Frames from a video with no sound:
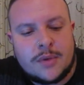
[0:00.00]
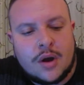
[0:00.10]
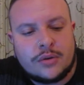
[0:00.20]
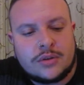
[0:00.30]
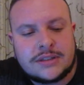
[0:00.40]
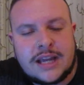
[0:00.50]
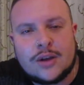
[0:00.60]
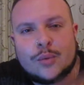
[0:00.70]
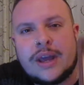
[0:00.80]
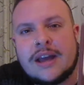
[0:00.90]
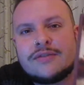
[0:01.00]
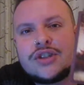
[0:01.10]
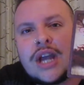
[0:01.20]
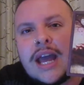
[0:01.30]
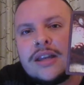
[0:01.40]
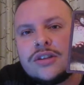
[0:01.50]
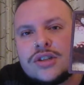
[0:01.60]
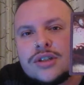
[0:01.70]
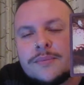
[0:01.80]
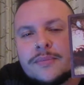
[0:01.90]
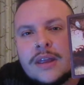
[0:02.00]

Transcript: Oracle deck, we have Change.